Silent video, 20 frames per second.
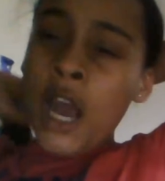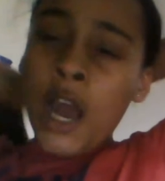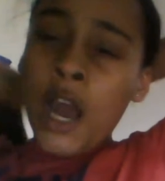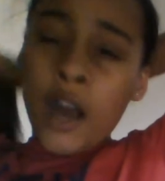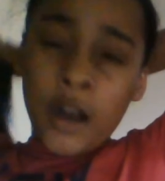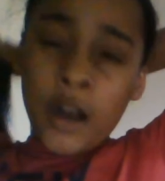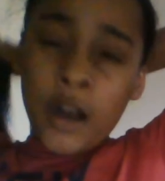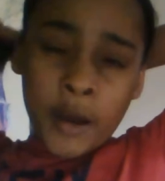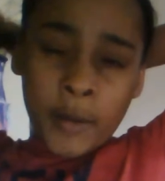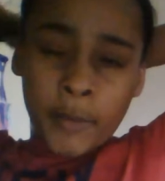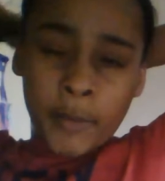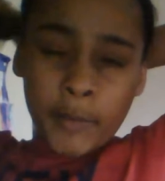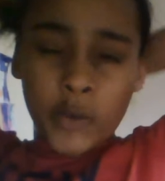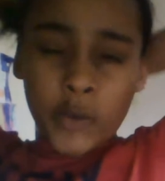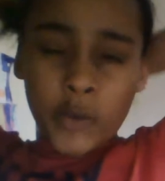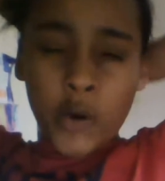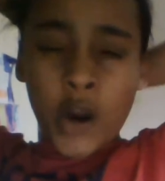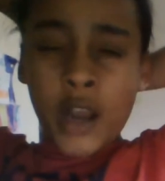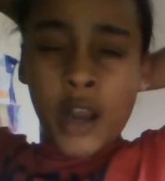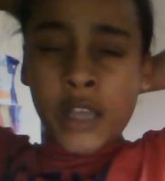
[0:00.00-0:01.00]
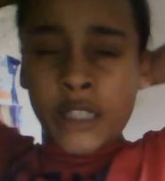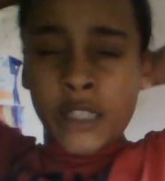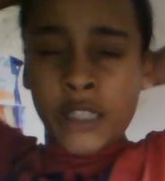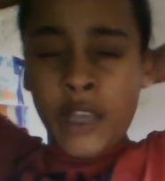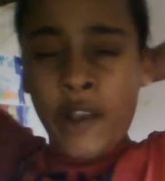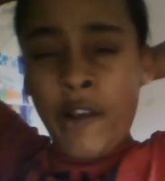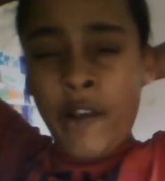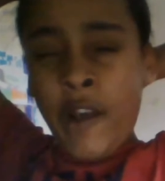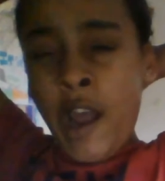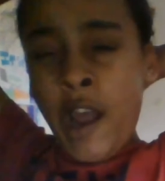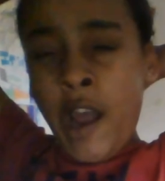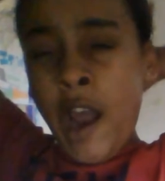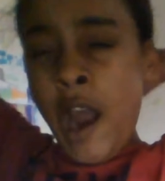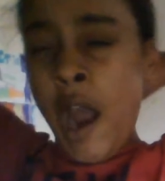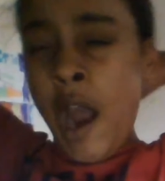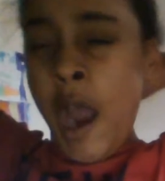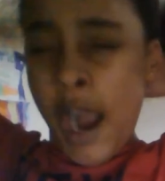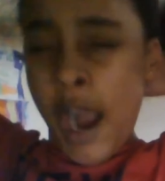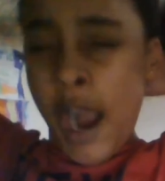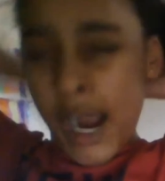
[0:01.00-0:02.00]
because she has some hacks to
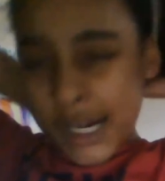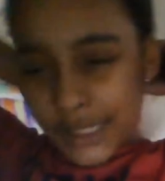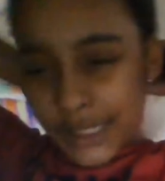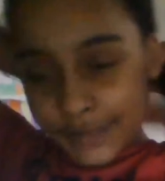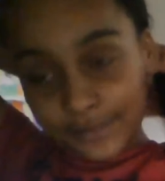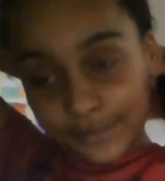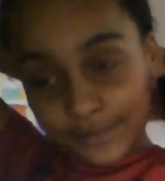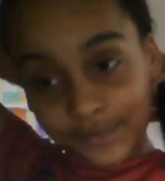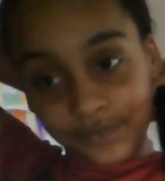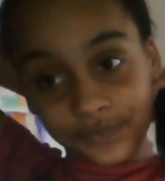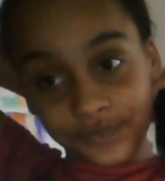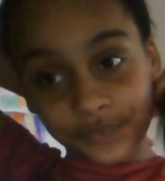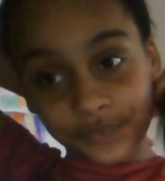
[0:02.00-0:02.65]
post me.